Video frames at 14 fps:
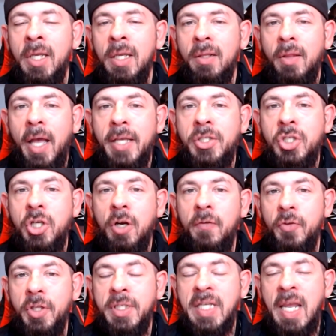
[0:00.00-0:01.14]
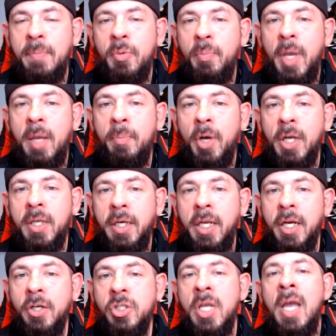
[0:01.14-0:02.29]
last year for the Tampa Bay
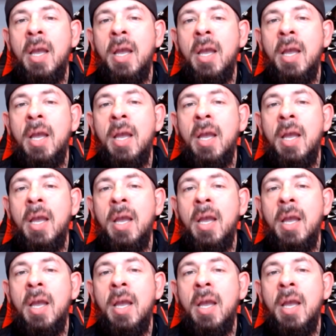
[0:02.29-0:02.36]
Buccaneers,